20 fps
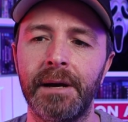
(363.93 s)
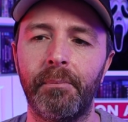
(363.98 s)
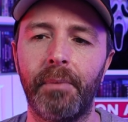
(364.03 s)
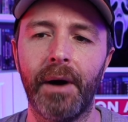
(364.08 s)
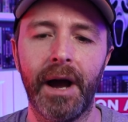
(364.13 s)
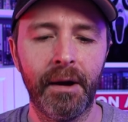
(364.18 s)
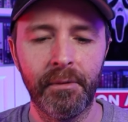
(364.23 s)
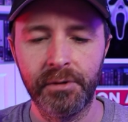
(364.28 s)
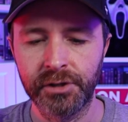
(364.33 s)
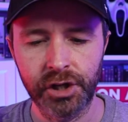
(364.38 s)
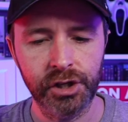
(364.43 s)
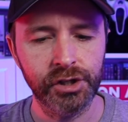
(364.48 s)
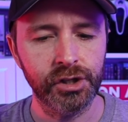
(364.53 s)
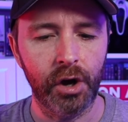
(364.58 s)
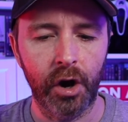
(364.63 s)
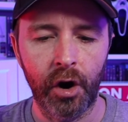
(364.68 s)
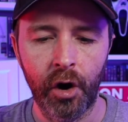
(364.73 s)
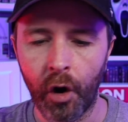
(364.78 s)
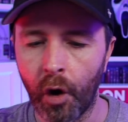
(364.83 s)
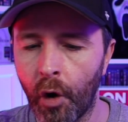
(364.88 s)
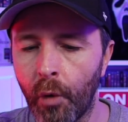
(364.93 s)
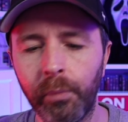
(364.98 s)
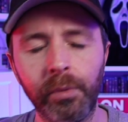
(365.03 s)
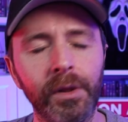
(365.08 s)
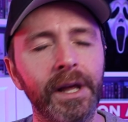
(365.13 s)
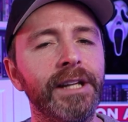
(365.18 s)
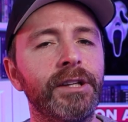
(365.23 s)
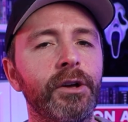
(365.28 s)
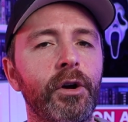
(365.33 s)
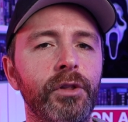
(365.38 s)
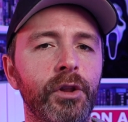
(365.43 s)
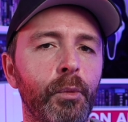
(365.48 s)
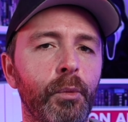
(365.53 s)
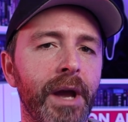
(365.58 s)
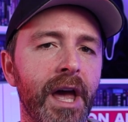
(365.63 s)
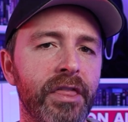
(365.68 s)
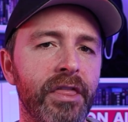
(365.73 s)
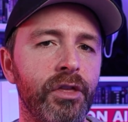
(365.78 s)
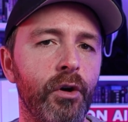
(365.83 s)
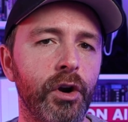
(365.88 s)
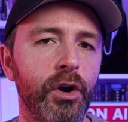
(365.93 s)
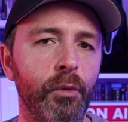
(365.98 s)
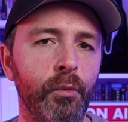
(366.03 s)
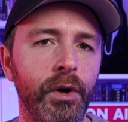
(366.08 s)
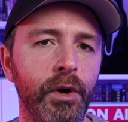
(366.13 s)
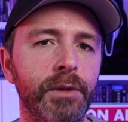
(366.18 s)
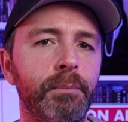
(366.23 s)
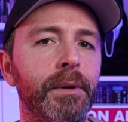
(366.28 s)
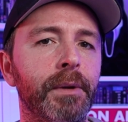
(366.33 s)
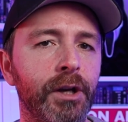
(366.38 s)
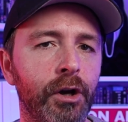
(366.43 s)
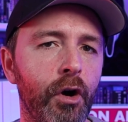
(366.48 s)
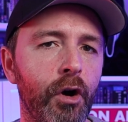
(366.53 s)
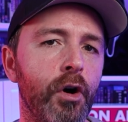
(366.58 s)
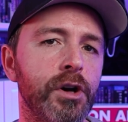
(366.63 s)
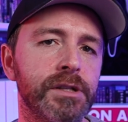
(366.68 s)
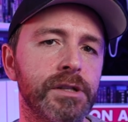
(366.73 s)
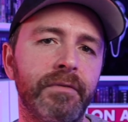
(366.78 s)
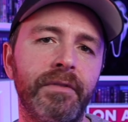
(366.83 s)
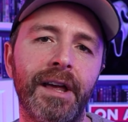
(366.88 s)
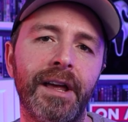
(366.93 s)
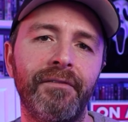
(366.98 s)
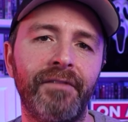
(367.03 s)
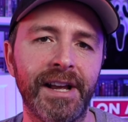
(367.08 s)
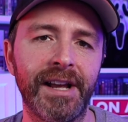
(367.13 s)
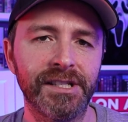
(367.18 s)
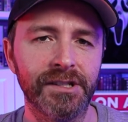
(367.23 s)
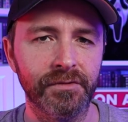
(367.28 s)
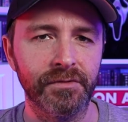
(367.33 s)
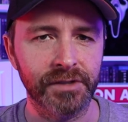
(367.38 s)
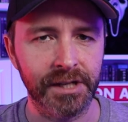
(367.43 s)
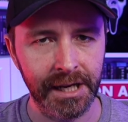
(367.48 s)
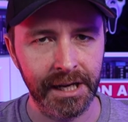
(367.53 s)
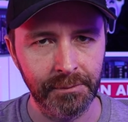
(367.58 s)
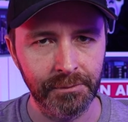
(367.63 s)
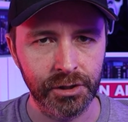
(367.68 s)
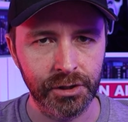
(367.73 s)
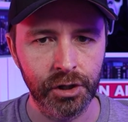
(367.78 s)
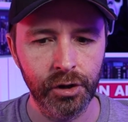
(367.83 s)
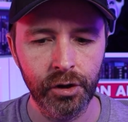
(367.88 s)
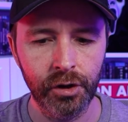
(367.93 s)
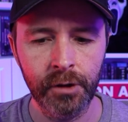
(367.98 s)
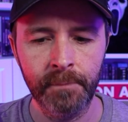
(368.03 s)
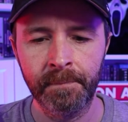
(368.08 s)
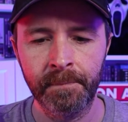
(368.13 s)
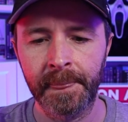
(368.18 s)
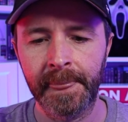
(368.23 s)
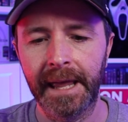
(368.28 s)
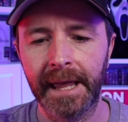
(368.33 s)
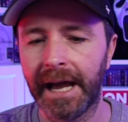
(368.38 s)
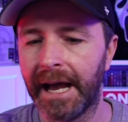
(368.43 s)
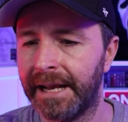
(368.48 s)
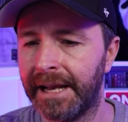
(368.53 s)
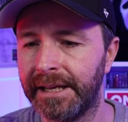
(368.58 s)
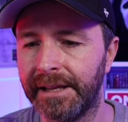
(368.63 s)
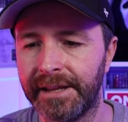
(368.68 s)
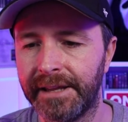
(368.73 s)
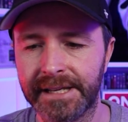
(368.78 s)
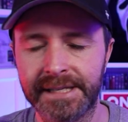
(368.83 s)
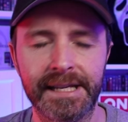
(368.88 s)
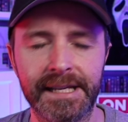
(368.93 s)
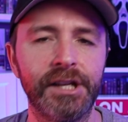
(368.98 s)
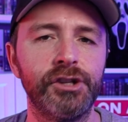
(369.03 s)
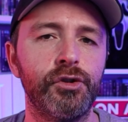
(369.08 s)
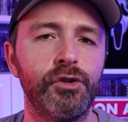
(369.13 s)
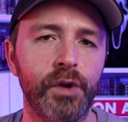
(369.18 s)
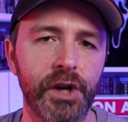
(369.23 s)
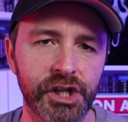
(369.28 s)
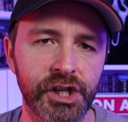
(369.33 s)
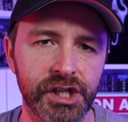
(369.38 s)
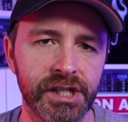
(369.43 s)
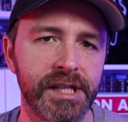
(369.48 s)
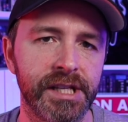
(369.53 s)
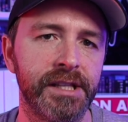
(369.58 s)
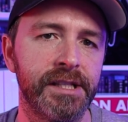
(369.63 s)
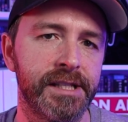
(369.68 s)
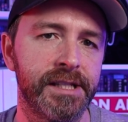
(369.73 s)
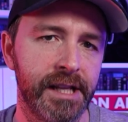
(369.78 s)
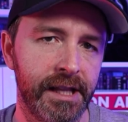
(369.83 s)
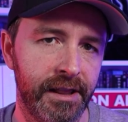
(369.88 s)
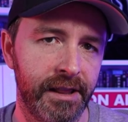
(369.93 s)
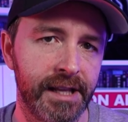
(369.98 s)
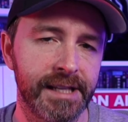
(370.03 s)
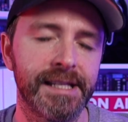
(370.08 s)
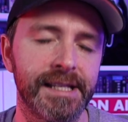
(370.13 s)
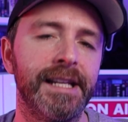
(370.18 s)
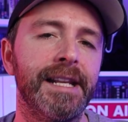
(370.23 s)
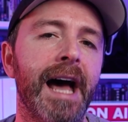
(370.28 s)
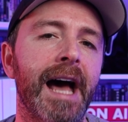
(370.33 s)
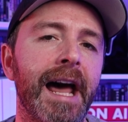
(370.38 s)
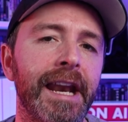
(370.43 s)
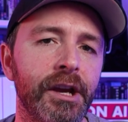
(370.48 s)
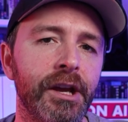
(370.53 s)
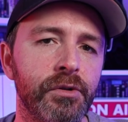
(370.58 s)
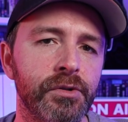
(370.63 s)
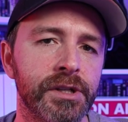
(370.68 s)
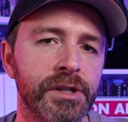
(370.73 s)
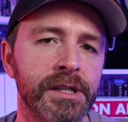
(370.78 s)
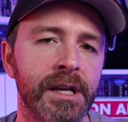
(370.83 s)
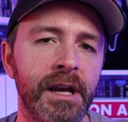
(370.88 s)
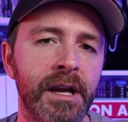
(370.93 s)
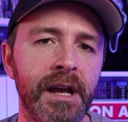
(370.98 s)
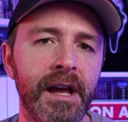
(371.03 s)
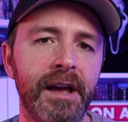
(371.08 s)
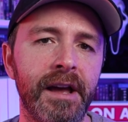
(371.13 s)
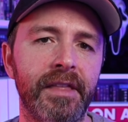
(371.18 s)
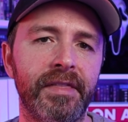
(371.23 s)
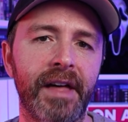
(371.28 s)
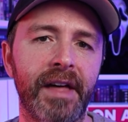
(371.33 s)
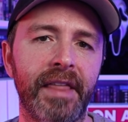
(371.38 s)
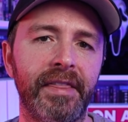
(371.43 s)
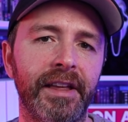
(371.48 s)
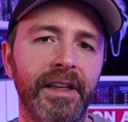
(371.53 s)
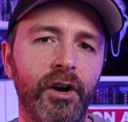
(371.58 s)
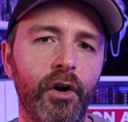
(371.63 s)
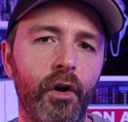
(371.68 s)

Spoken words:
but it was just all played out the way I thought it would because of the events of Scream 2 and the situations and the scenarios that they